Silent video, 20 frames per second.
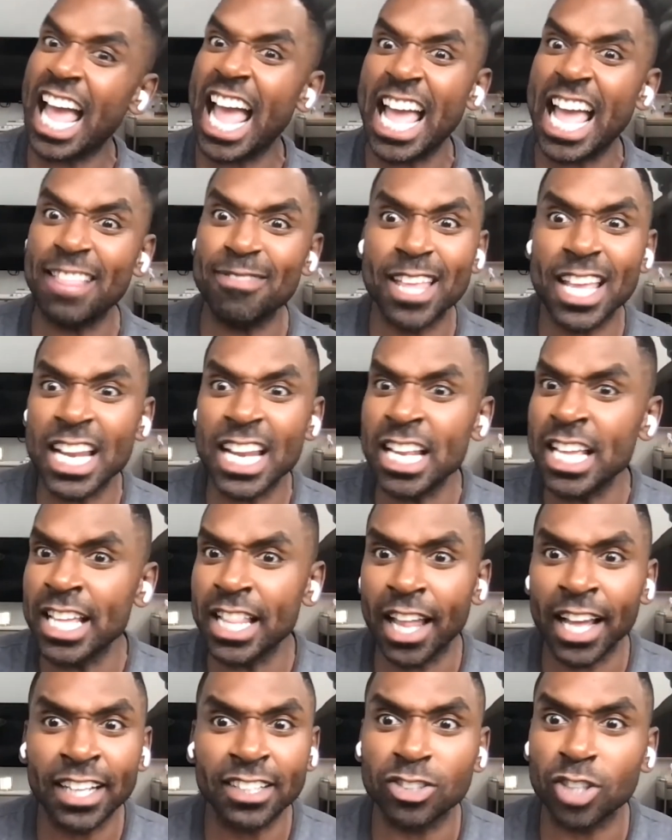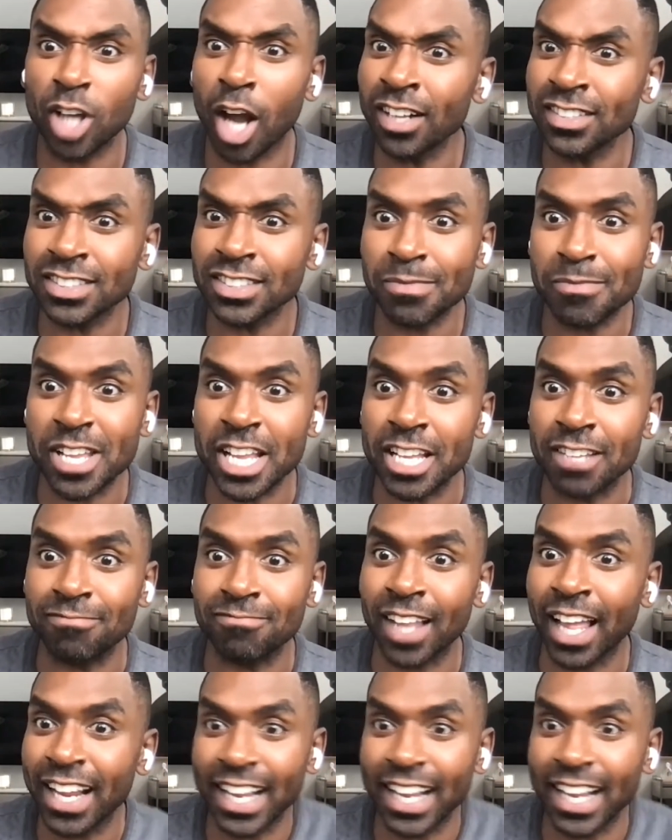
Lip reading: And then he talked to me